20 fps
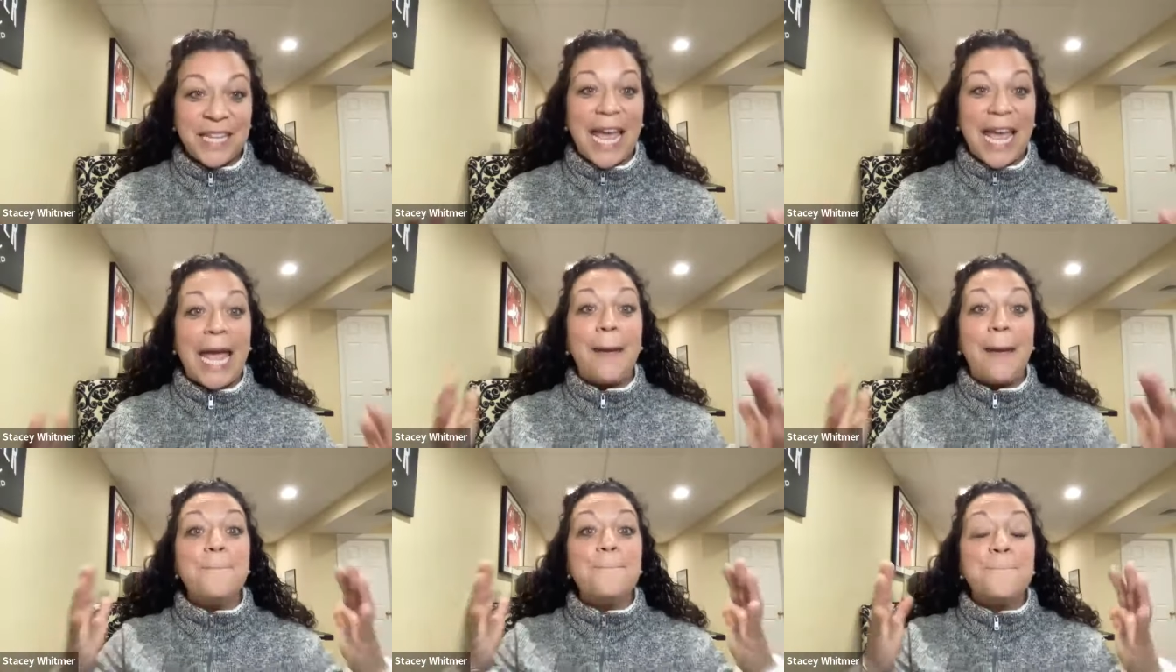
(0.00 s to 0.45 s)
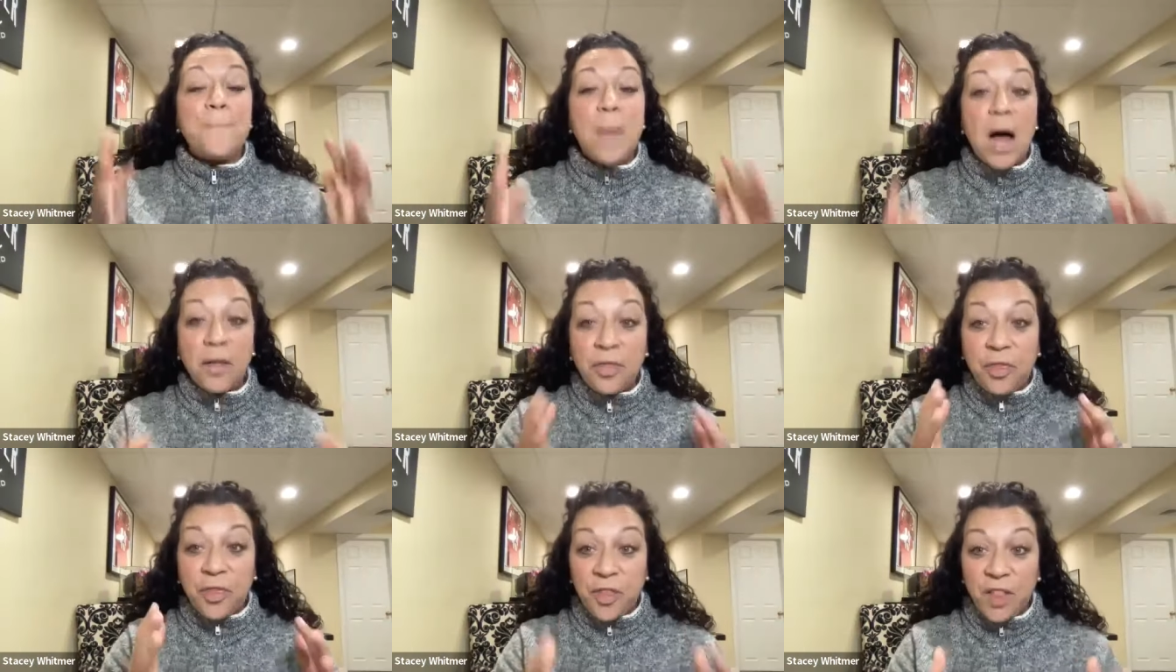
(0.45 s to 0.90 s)
a
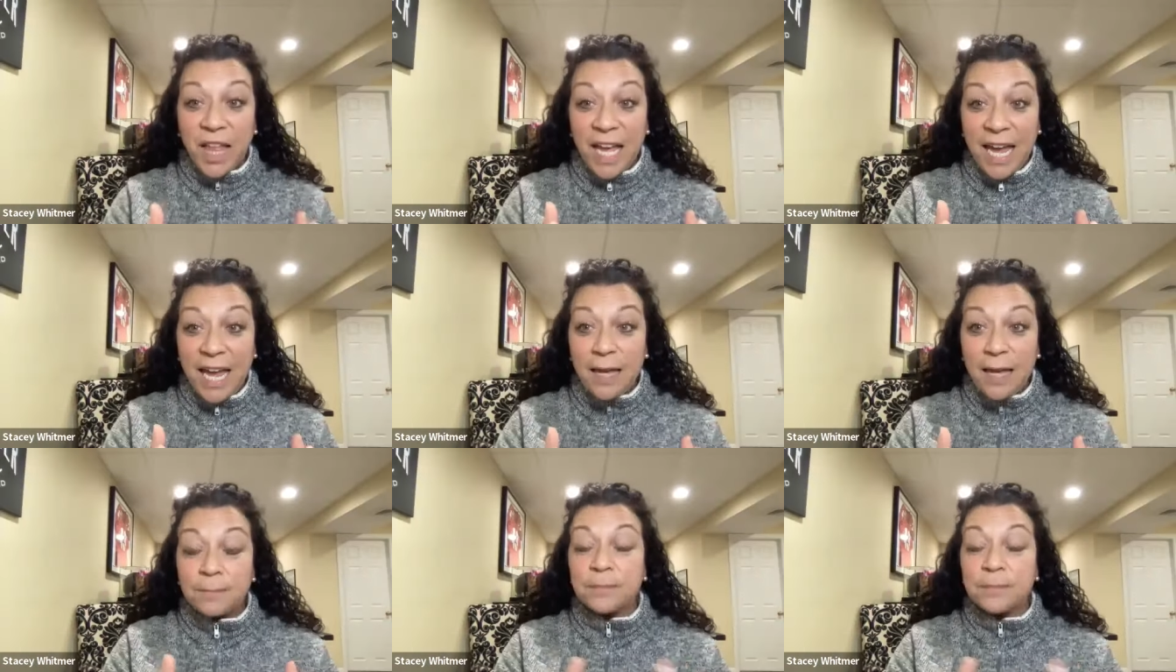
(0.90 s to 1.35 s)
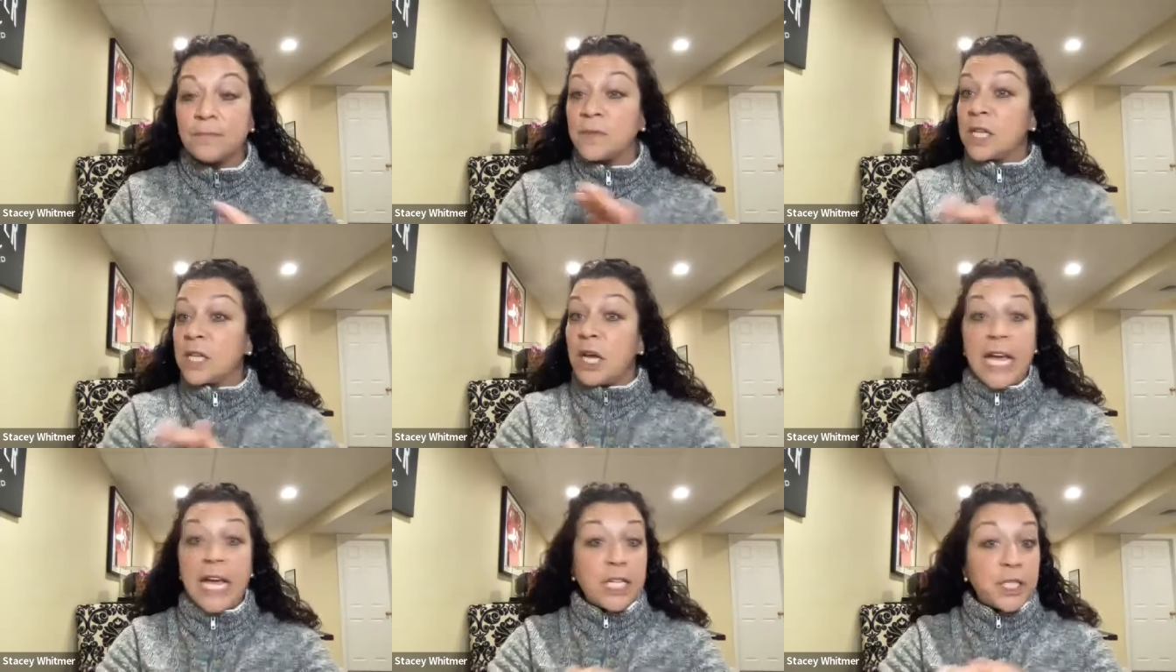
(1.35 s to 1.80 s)
monthly,
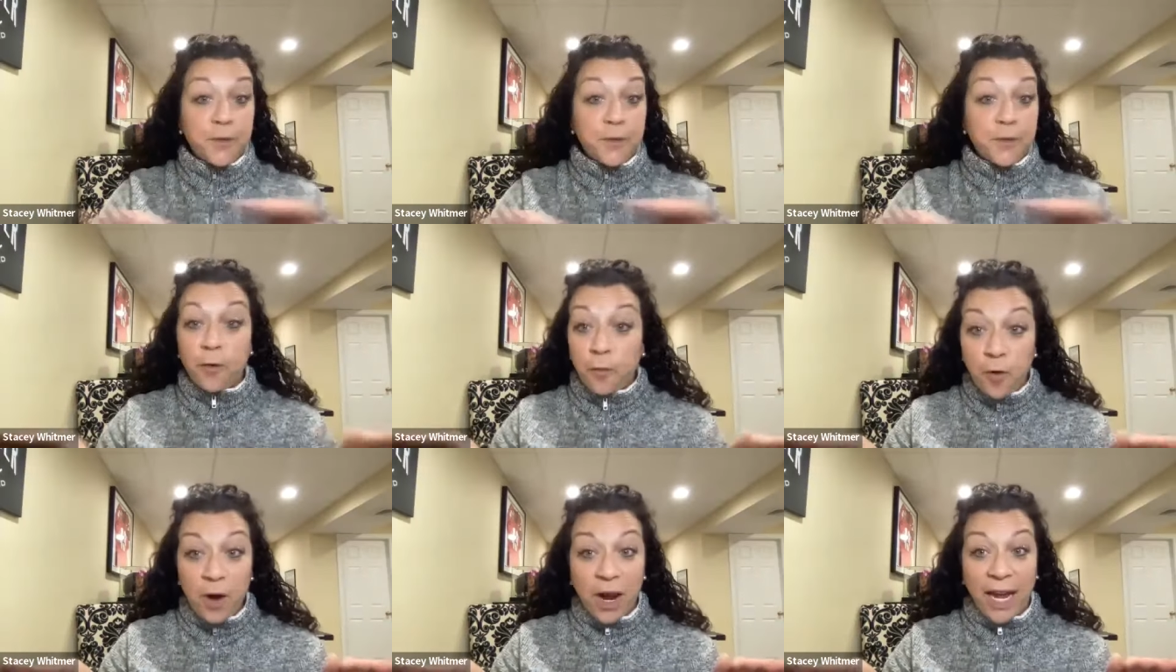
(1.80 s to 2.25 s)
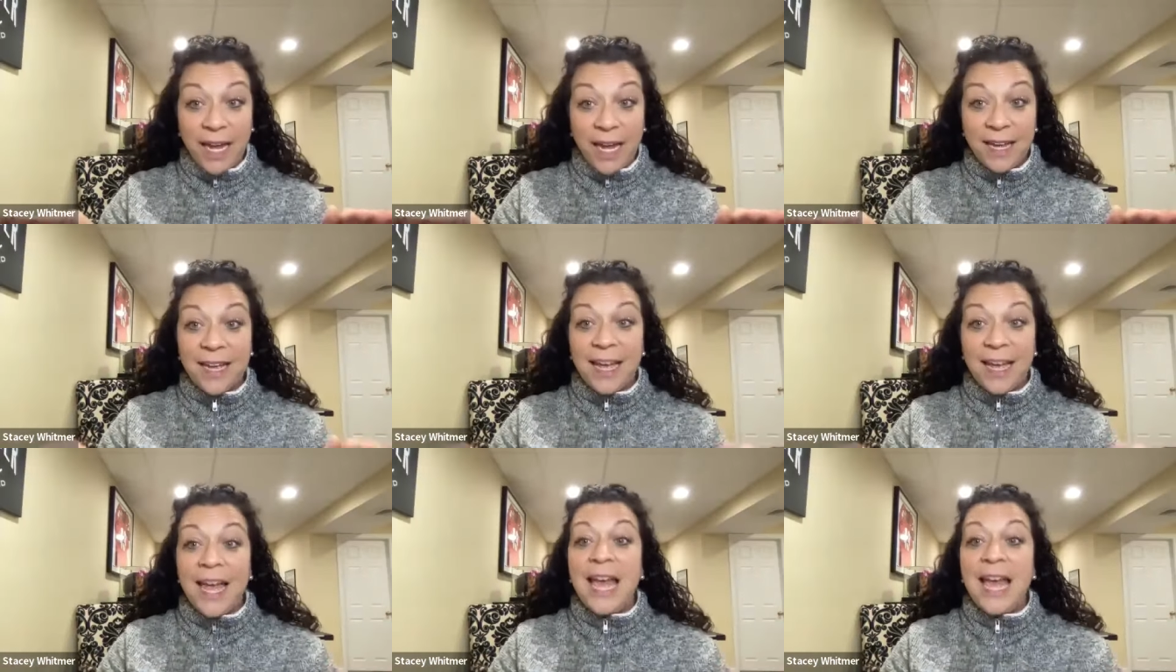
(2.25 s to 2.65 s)
it's for free.